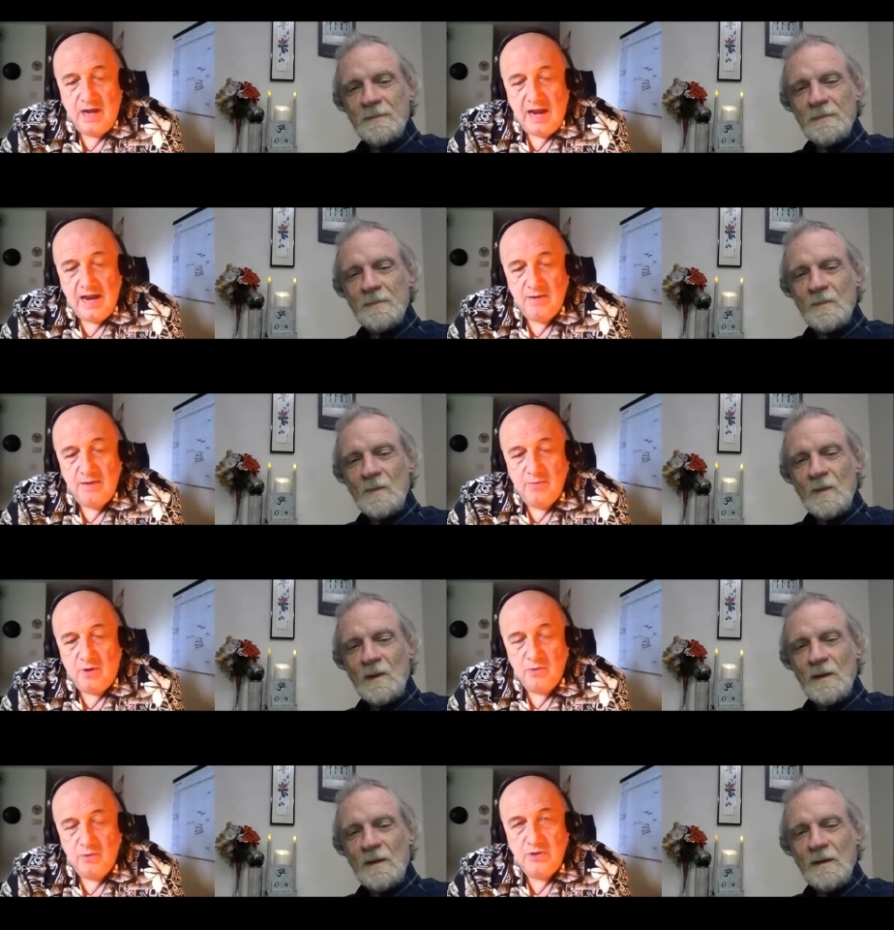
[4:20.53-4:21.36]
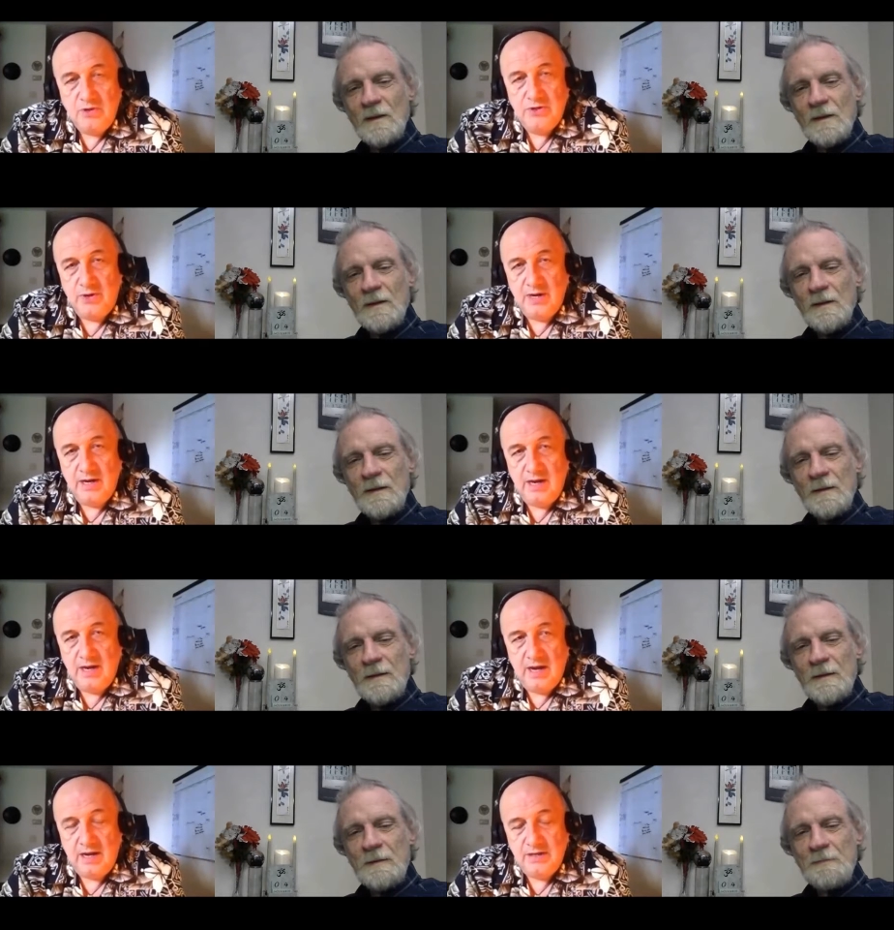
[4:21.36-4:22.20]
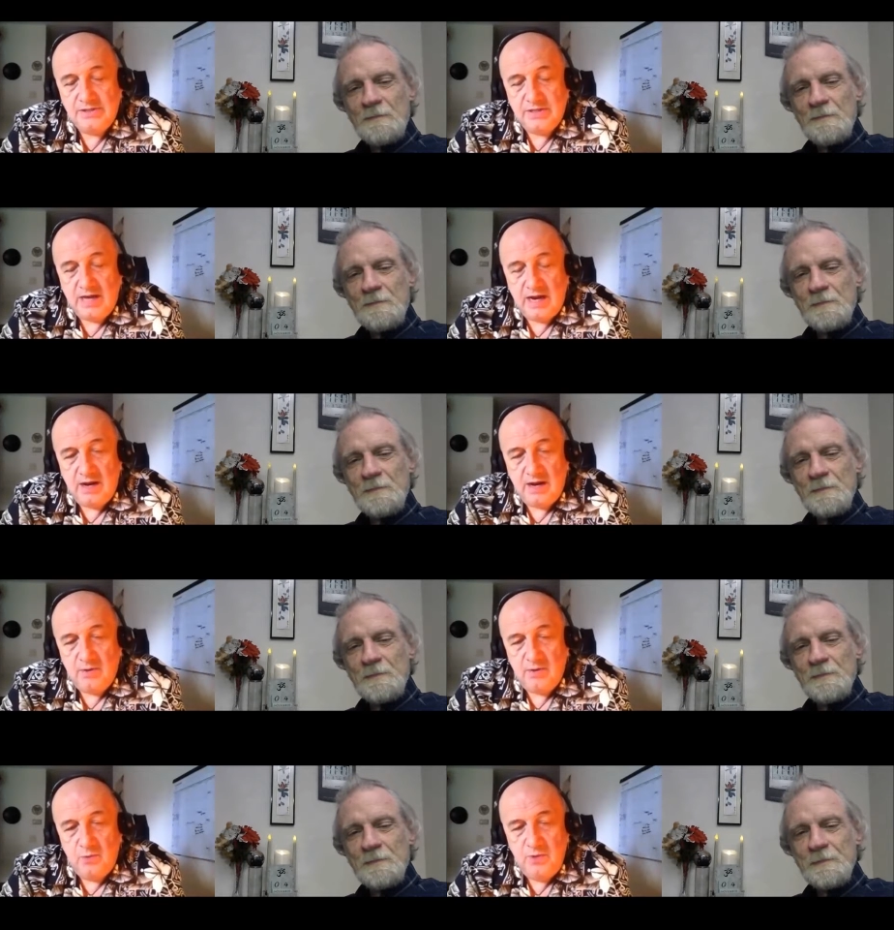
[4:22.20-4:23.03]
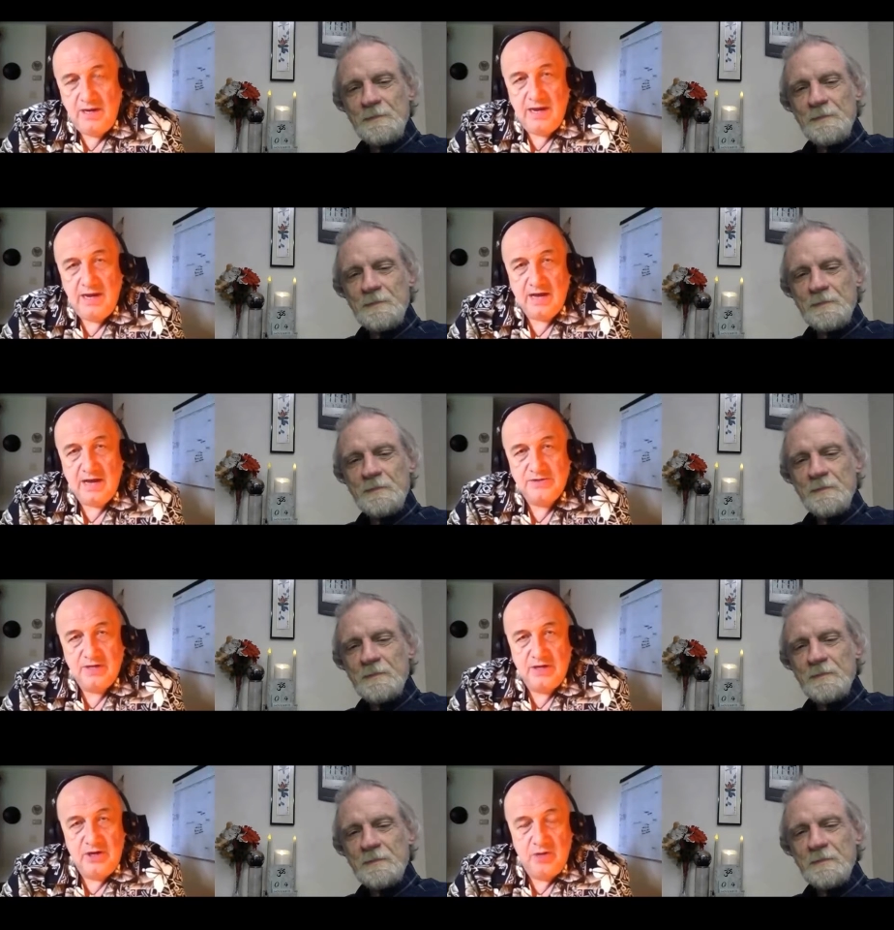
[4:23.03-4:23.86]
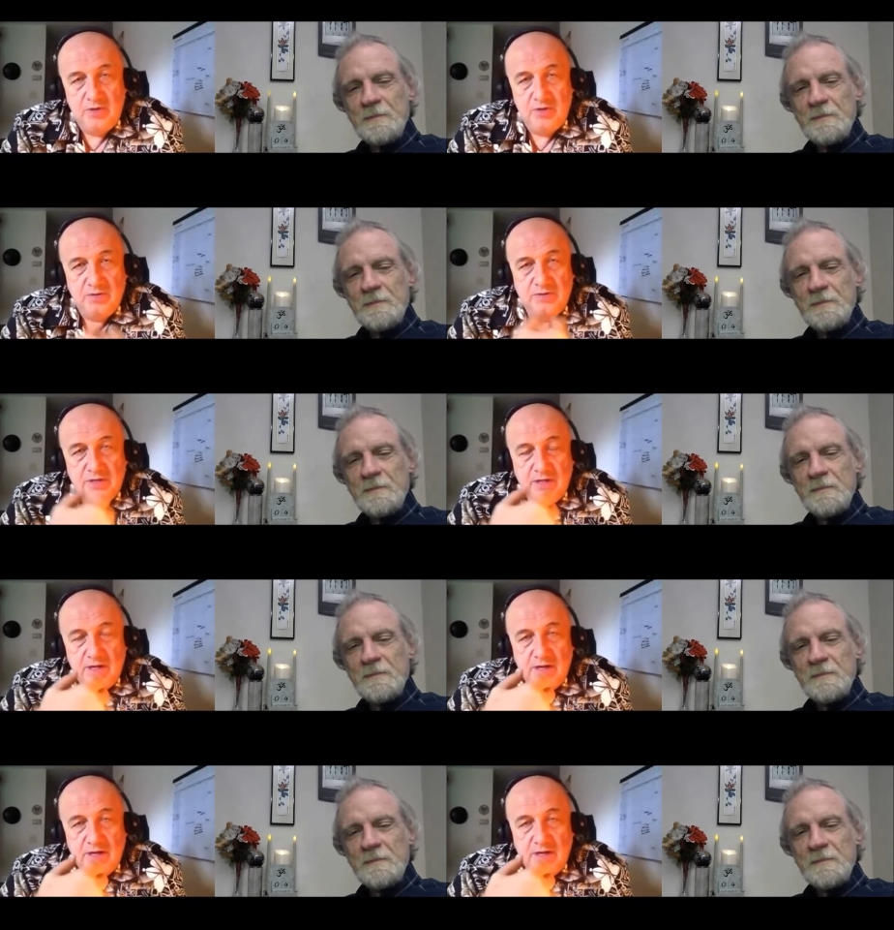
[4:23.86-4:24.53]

Speaker 1: And what we're doing as uh, we as humans,